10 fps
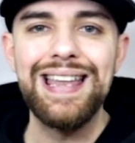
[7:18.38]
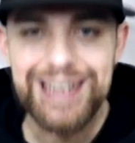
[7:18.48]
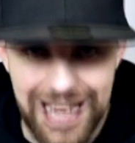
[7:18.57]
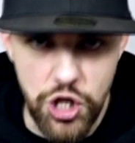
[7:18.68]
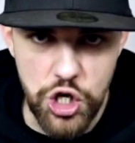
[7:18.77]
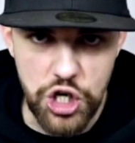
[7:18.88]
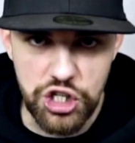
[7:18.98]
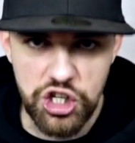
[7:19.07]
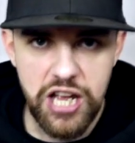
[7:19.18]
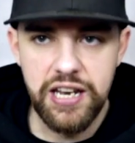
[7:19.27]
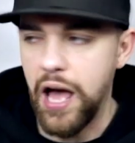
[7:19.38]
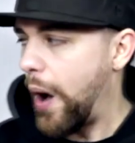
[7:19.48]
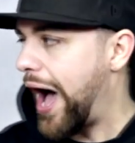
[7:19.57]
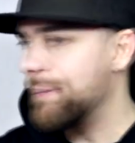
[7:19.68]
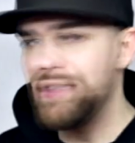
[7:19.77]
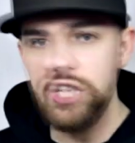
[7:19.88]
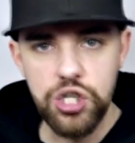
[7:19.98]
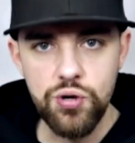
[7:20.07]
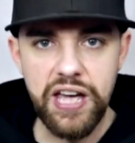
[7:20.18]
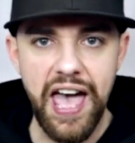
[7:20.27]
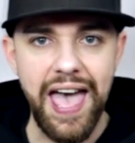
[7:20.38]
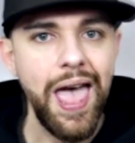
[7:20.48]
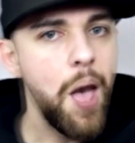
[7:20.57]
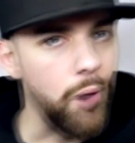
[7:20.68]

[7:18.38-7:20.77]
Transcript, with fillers: ninjas. Now I'm in the U K,